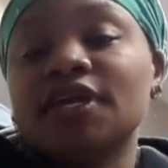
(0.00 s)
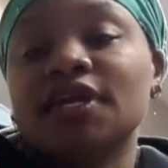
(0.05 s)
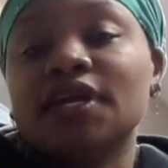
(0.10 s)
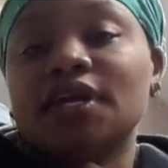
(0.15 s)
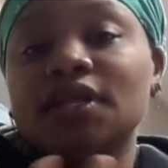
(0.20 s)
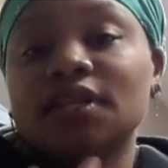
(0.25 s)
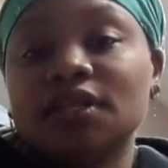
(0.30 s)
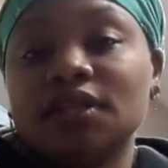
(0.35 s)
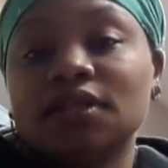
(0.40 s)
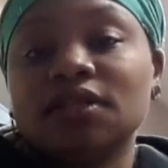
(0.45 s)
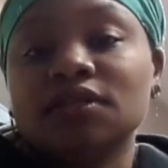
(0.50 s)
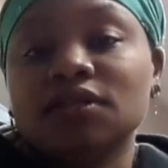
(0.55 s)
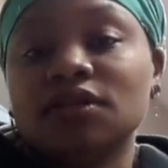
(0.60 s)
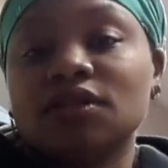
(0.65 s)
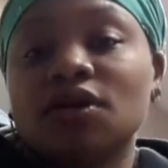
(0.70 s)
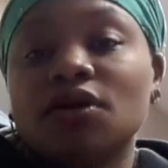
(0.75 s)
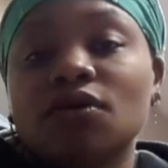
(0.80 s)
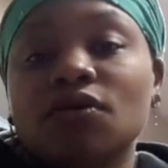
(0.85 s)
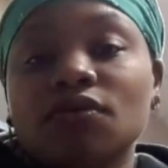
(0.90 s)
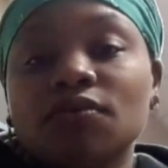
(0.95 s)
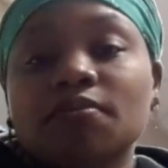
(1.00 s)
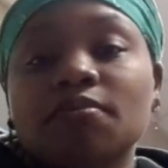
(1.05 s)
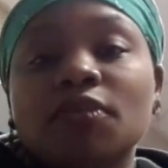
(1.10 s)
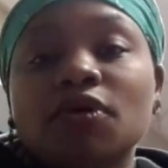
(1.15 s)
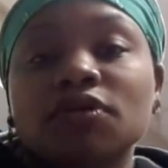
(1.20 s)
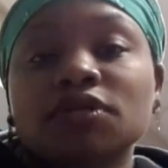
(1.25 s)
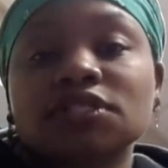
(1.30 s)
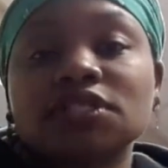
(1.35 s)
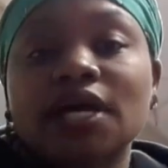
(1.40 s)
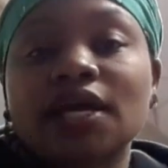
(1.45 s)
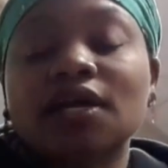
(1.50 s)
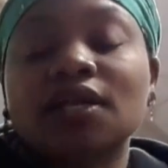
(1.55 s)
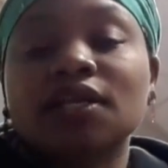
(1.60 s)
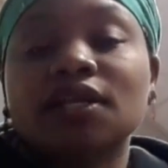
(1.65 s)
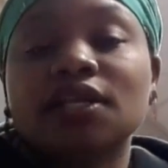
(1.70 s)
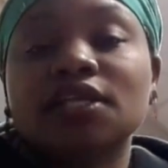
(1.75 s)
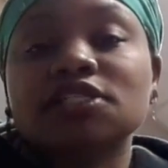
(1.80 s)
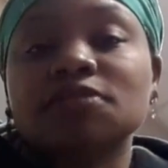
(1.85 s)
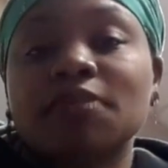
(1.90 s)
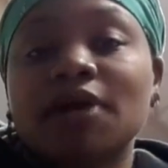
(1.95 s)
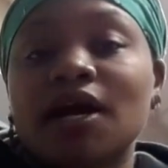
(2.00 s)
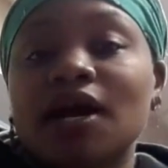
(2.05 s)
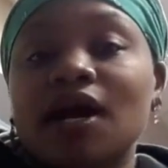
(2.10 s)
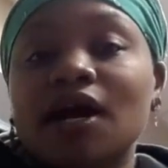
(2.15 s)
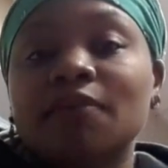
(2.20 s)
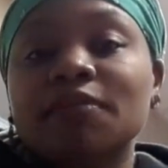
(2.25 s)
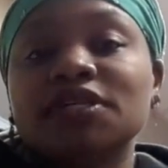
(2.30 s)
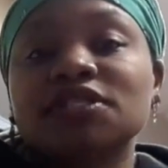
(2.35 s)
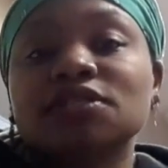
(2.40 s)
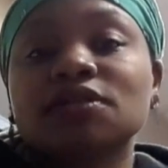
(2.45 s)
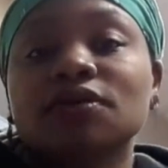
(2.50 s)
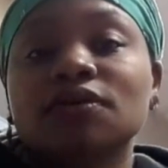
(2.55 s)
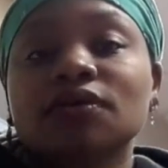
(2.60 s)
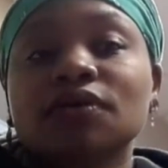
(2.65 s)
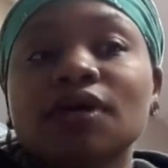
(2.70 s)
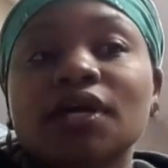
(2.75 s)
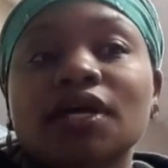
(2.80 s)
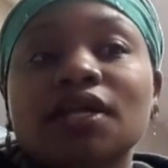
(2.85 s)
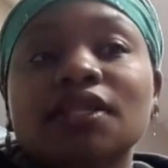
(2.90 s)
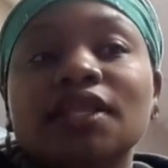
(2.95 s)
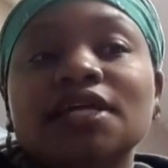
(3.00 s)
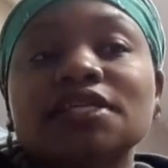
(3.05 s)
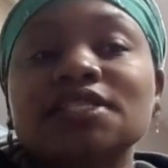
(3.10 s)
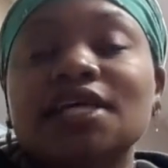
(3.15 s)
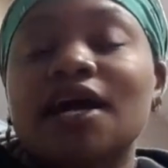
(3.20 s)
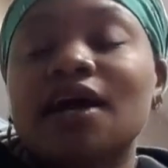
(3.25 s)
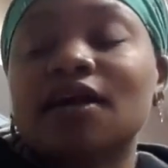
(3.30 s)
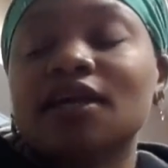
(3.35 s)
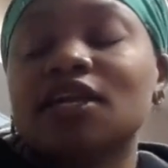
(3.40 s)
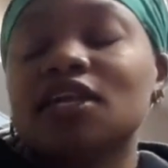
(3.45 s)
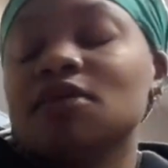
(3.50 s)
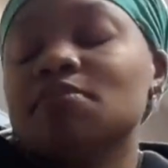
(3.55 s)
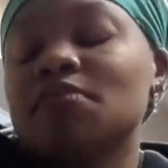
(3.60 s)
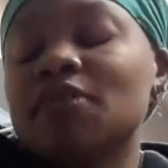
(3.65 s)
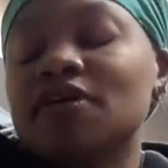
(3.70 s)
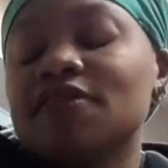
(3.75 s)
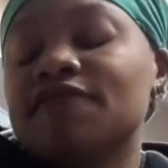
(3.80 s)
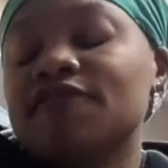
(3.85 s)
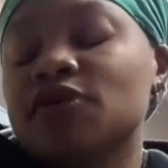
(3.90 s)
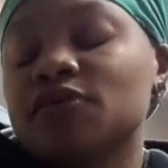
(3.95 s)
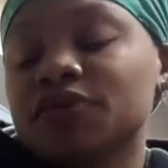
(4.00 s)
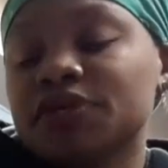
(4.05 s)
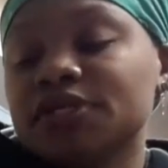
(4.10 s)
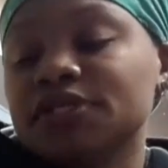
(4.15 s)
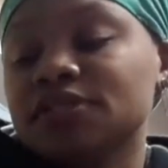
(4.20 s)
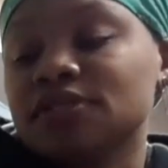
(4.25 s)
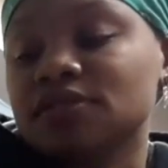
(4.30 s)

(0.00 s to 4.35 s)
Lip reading: Then, motorcycling is my hobby. So that's how I keep my focus.